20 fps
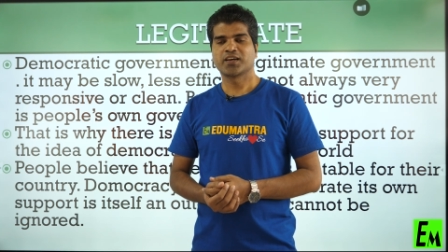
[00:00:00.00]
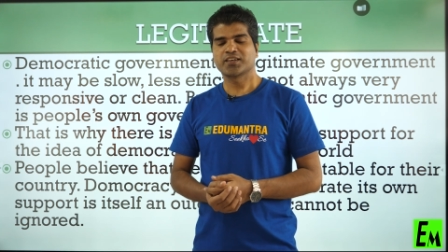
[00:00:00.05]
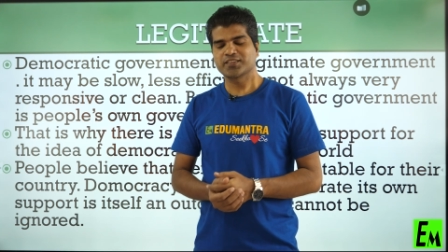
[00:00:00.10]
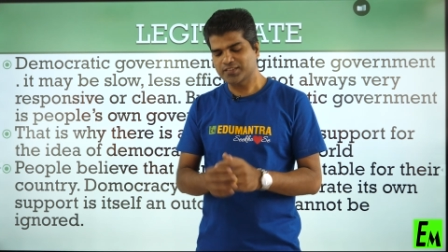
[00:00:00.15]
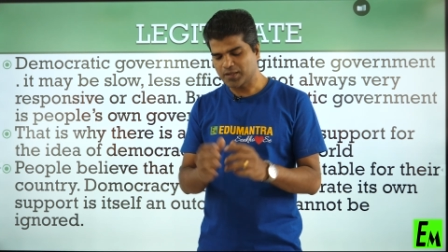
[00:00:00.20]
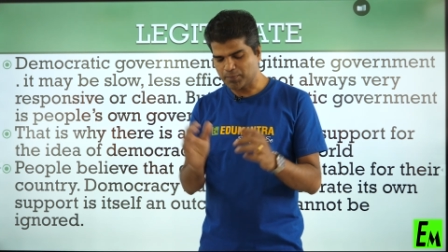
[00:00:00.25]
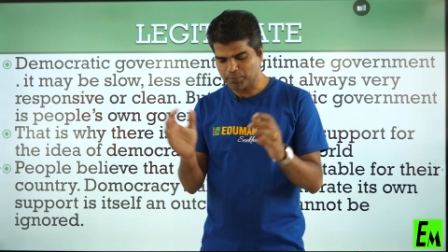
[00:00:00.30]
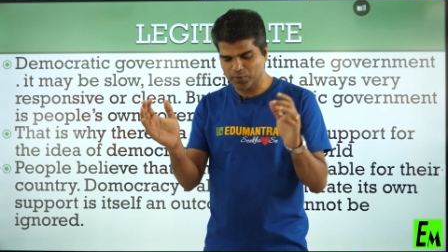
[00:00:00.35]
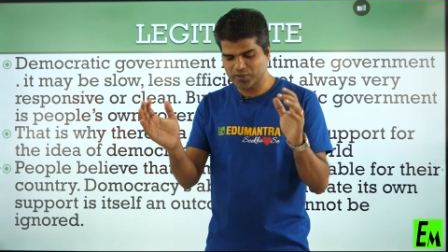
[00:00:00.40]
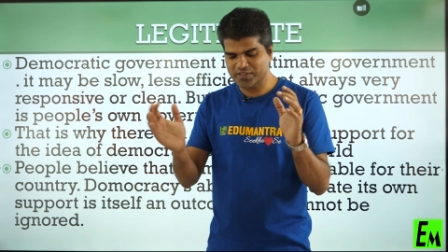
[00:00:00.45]

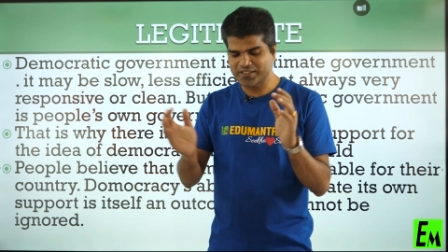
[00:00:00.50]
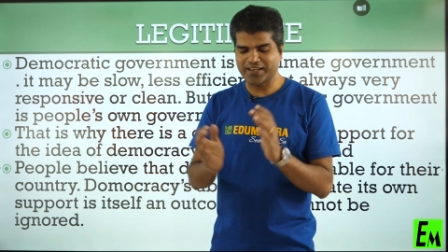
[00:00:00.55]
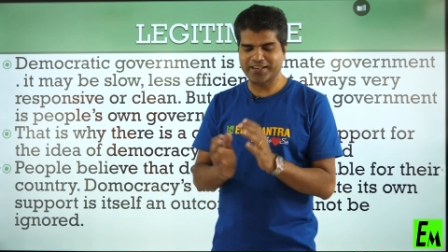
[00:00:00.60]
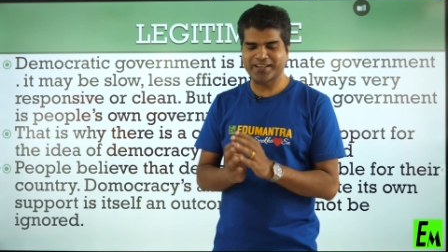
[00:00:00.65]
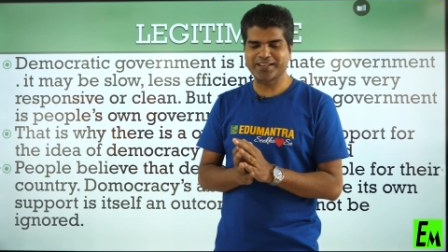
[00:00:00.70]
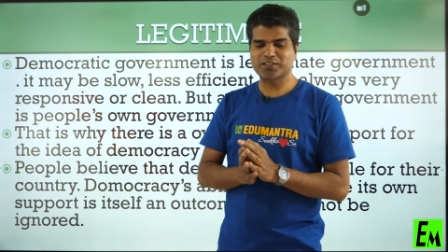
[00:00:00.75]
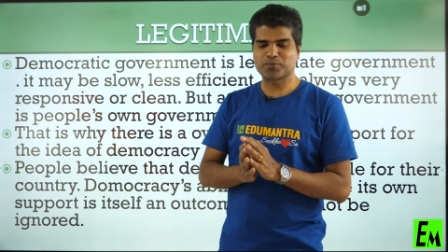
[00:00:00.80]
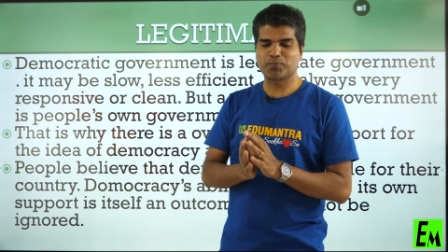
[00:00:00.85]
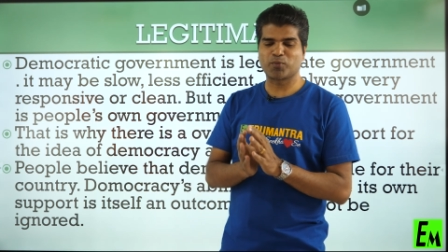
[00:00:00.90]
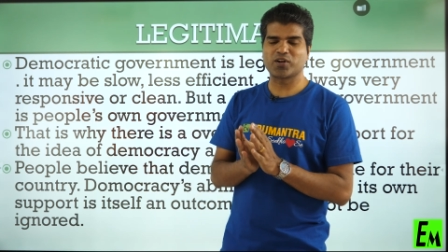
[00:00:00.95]
suppose that
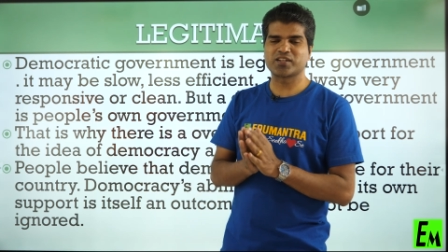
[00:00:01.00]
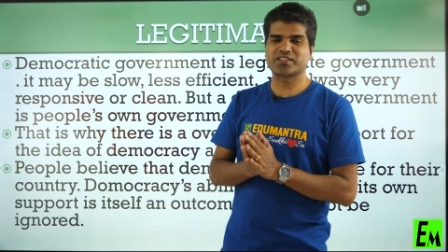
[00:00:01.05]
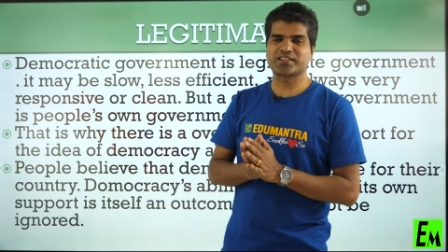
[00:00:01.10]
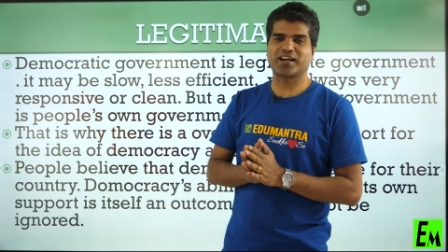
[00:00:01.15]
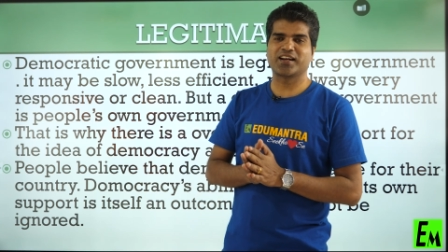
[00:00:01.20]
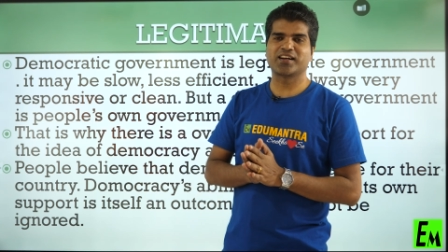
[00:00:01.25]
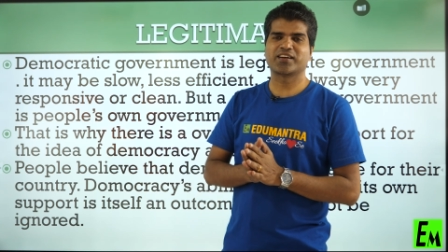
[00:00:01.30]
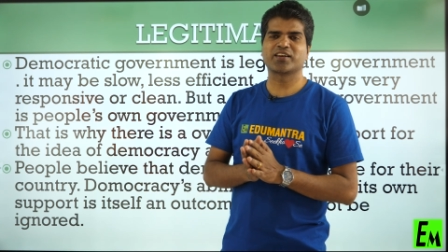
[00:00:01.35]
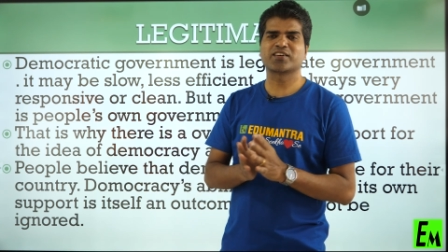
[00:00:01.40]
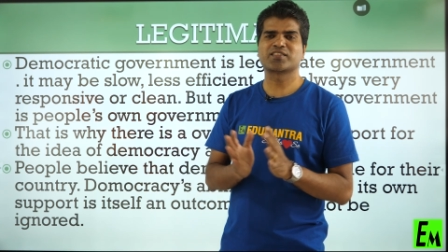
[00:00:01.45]
a small
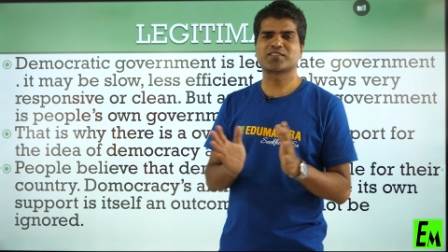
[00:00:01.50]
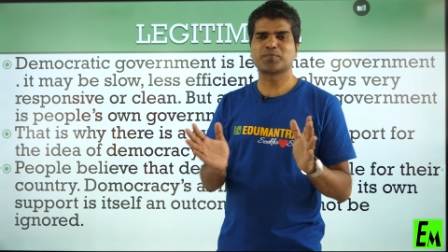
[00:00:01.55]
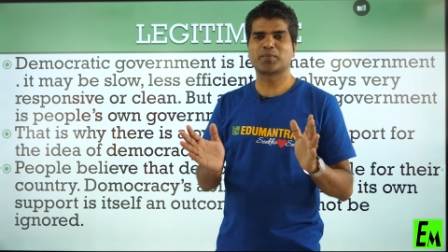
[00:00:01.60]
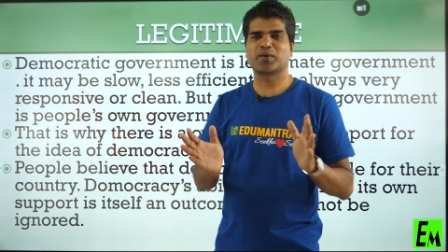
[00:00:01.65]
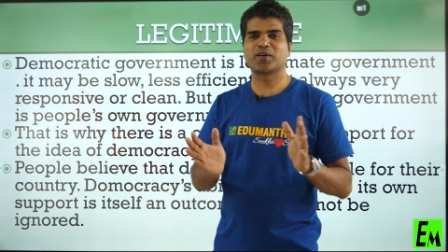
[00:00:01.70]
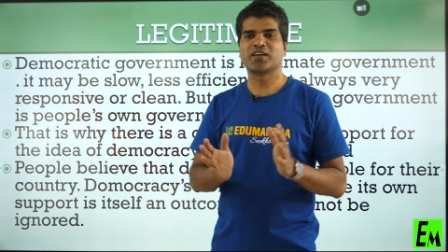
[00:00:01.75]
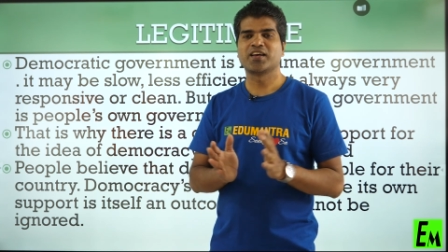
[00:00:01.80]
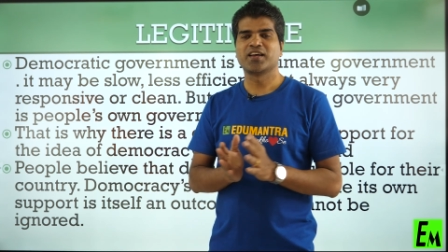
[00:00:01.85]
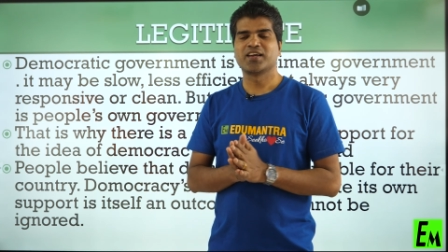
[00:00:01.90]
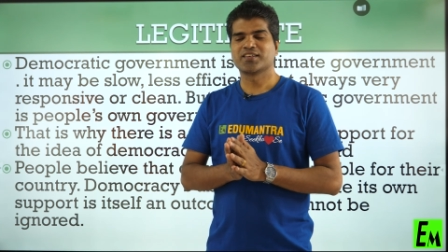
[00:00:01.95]

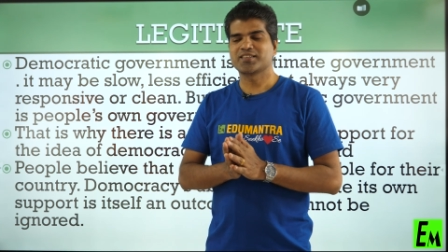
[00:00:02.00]
child,